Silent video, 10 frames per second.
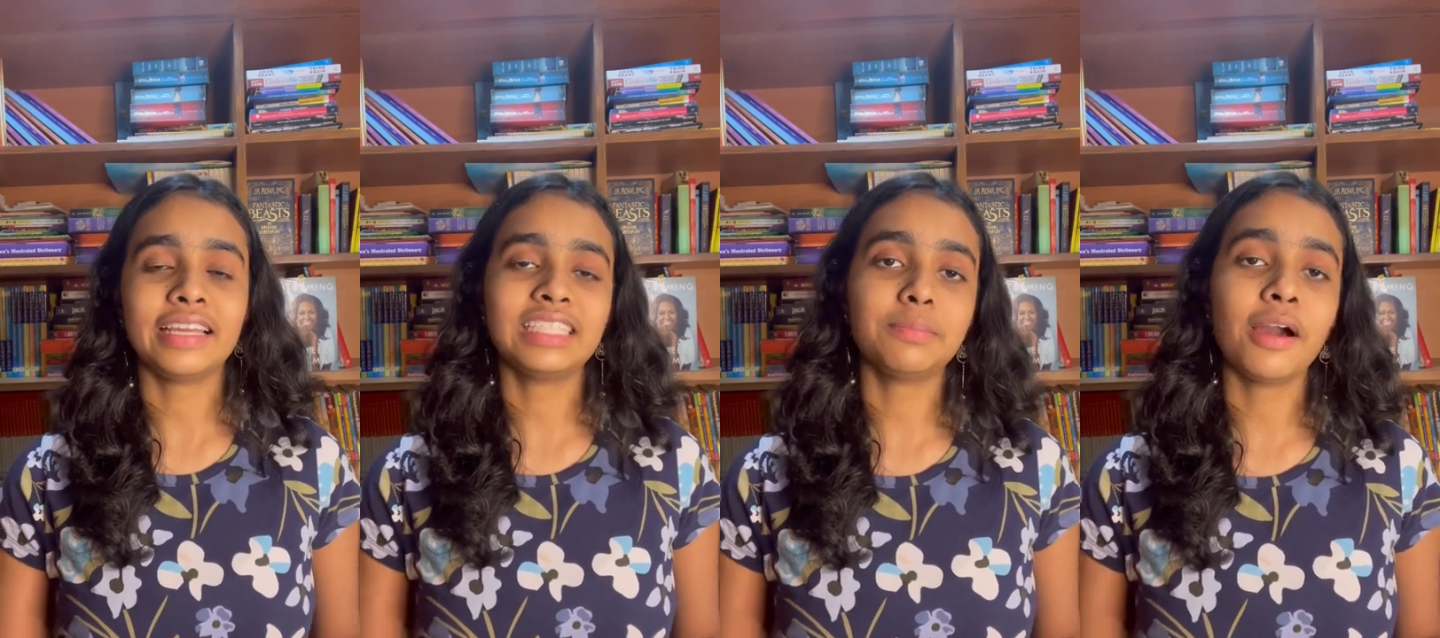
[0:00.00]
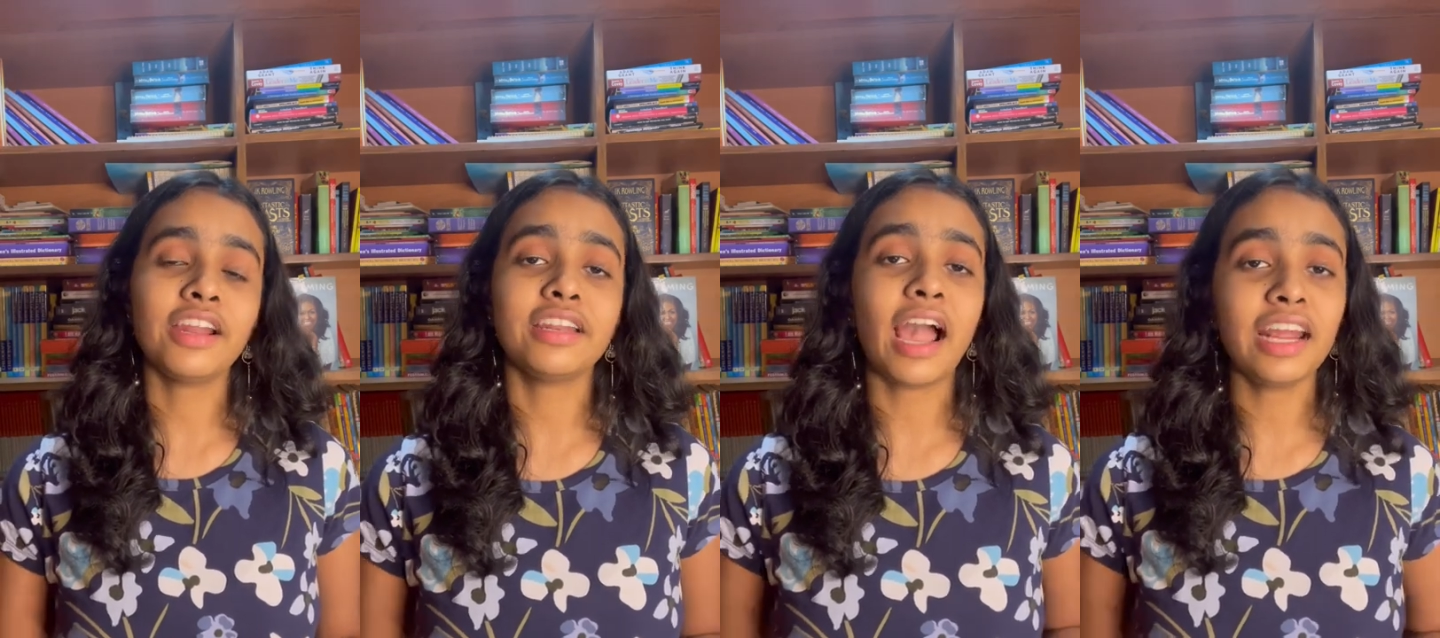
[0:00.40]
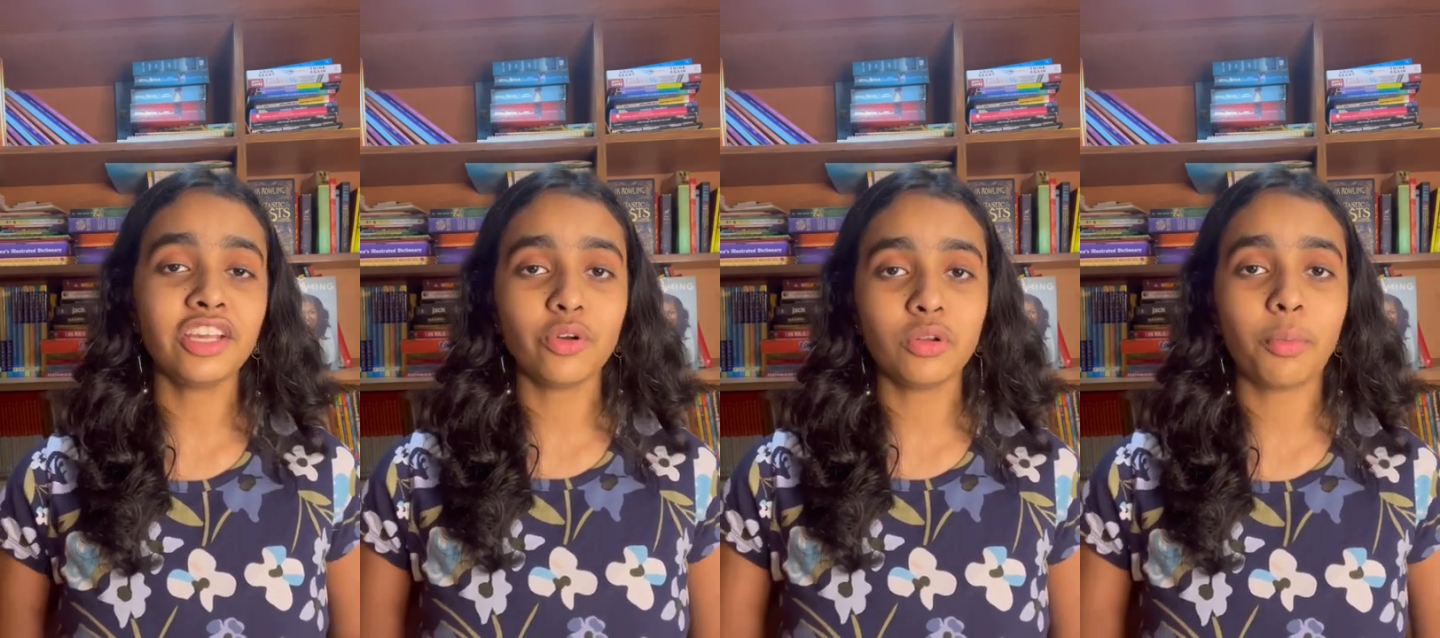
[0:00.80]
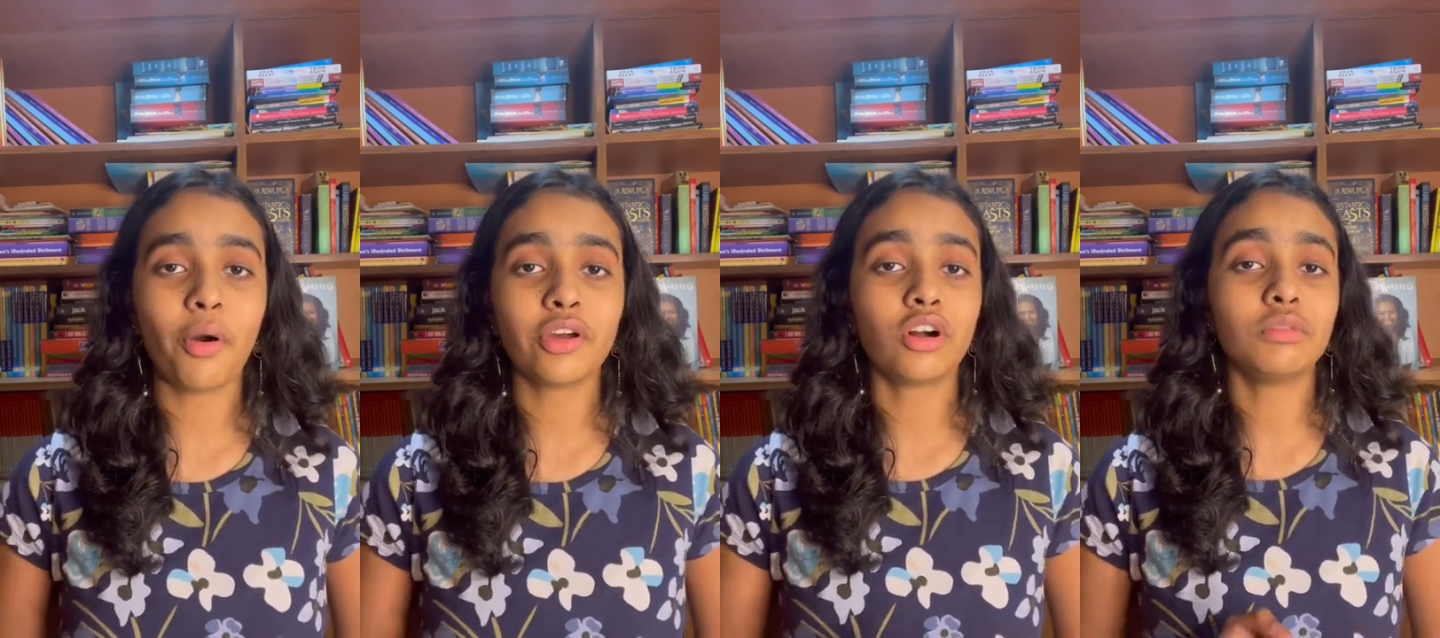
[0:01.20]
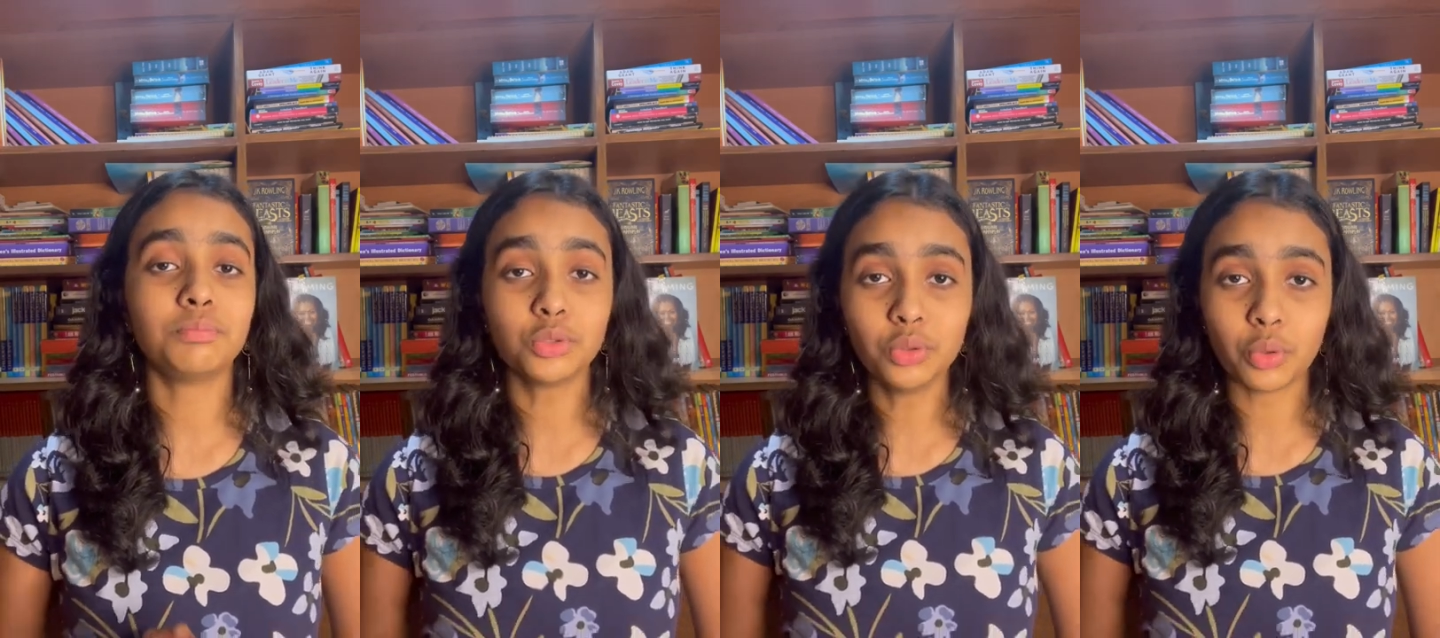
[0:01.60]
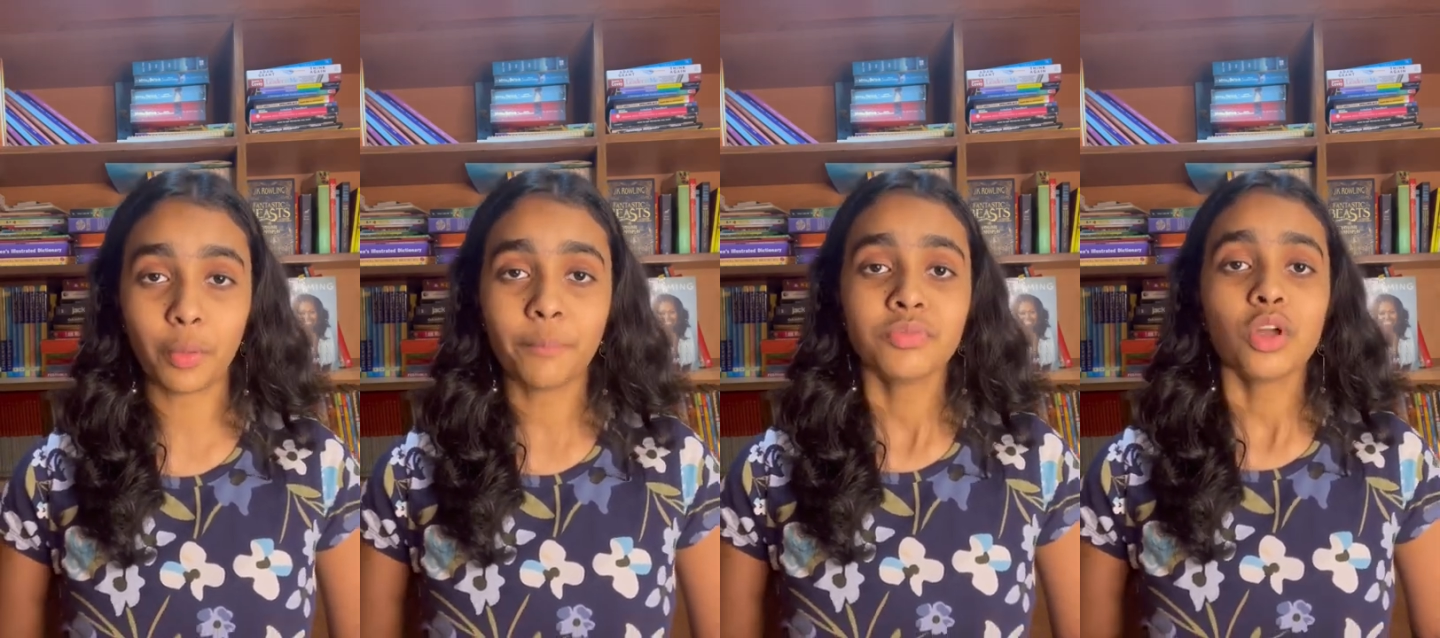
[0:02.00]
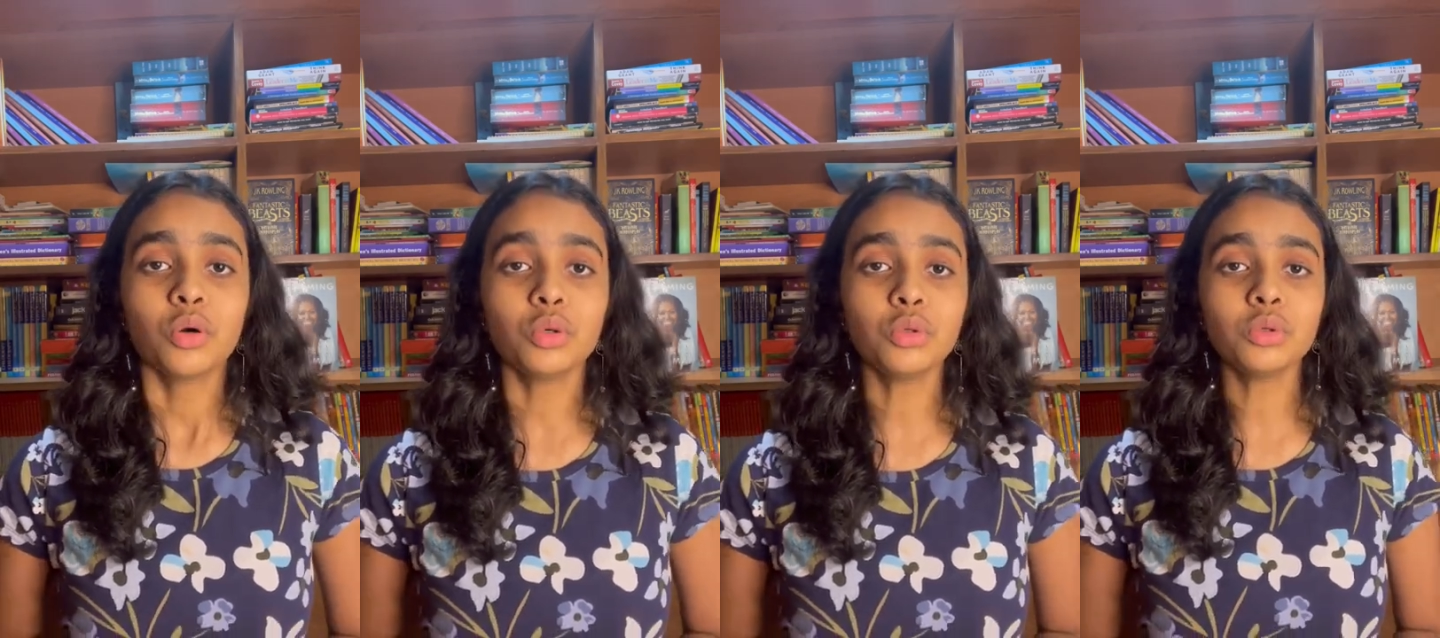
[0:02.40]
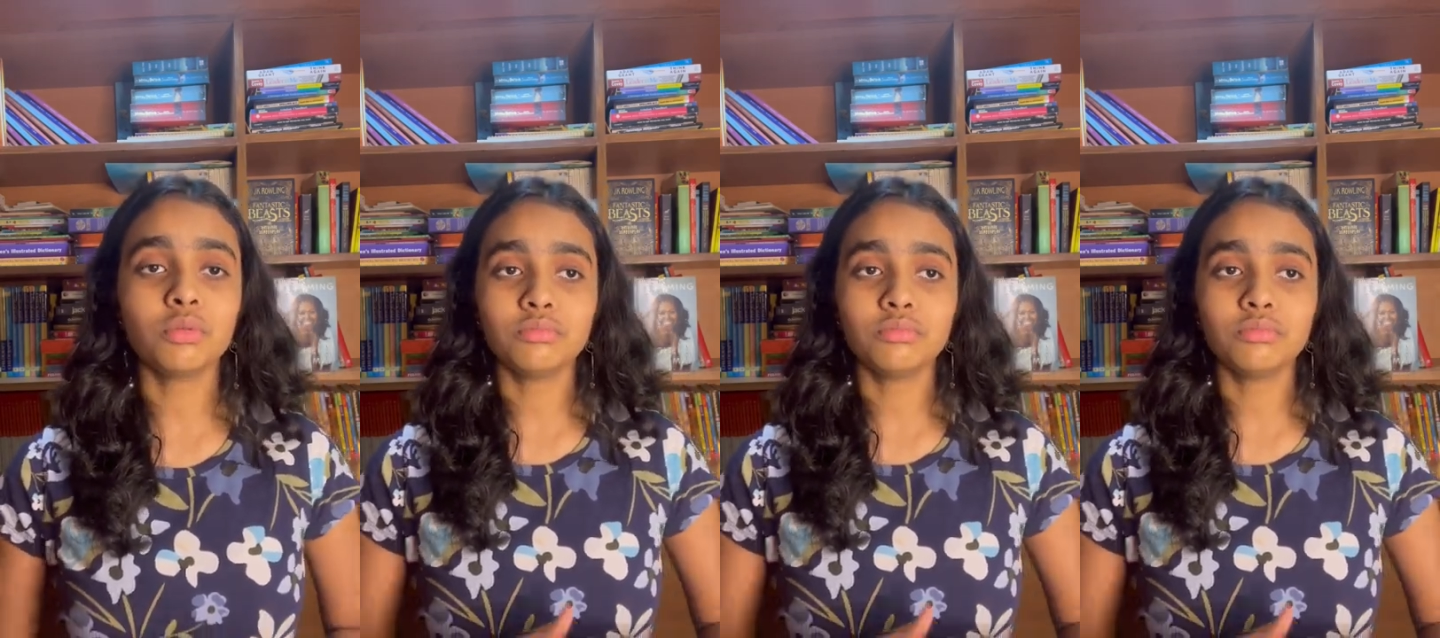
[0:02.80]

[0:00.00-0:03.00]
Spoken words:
it's about a 9-year-old boy called Bruno, whose